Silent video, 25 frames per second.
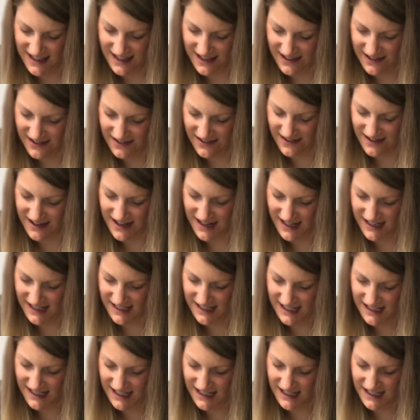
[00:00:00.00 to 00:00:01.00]
All right.
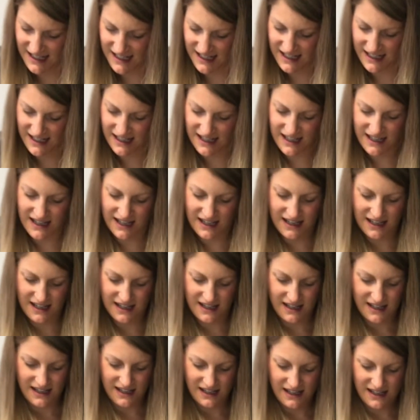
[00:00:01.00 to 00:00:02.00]

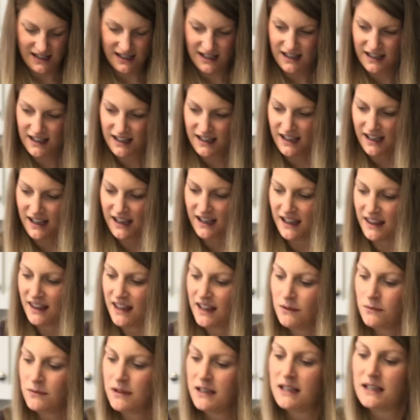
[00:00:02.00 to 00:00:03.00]
Okay,
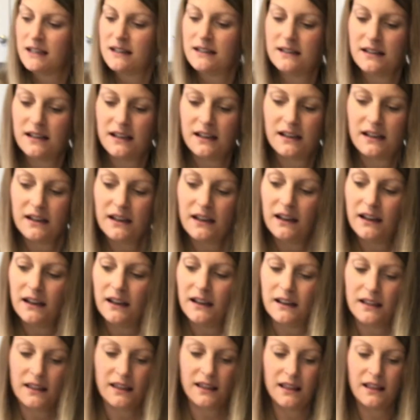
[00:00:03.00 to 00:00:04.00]
then we can take a
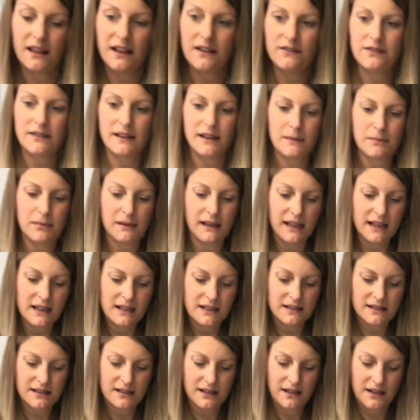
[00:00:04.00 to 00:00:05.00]
lovely
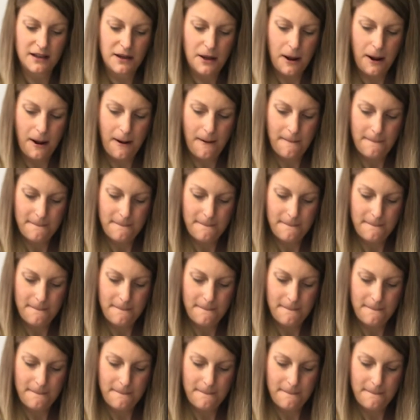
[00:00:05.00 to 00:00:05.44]
plate. Okay,